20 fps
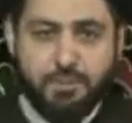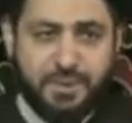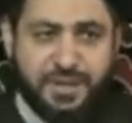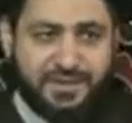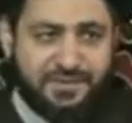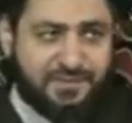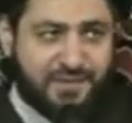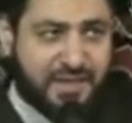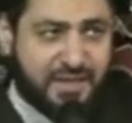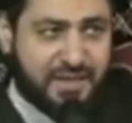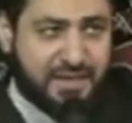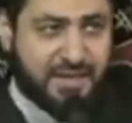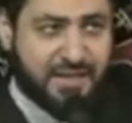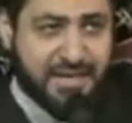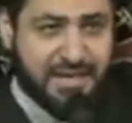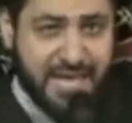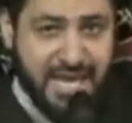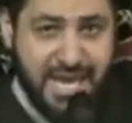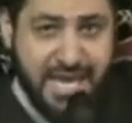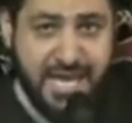between
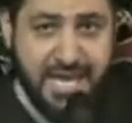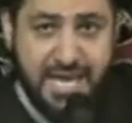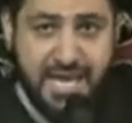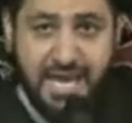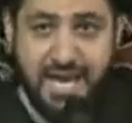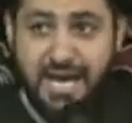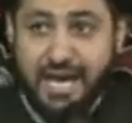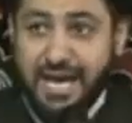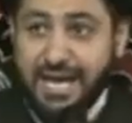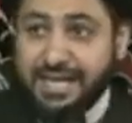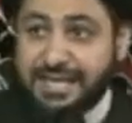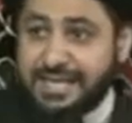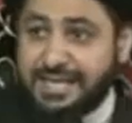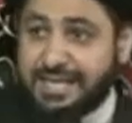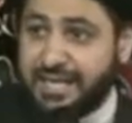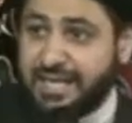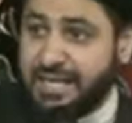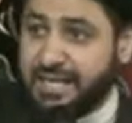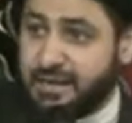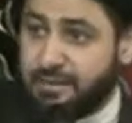Ray and
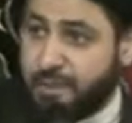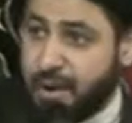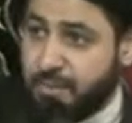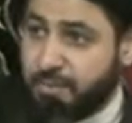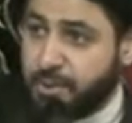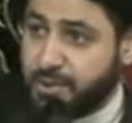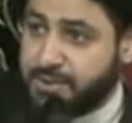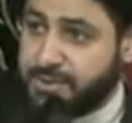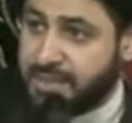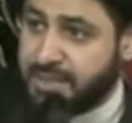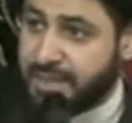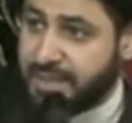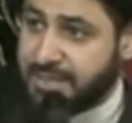killing Imam Hussein,